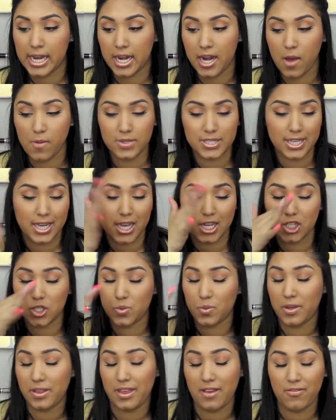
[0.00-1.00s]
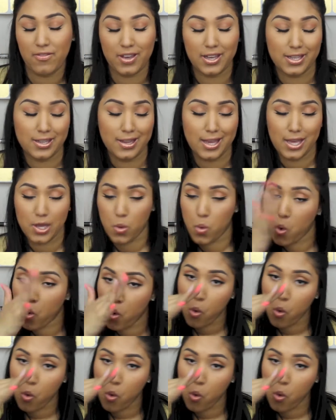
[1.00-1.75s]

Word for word: And I was like, I just want that fucking like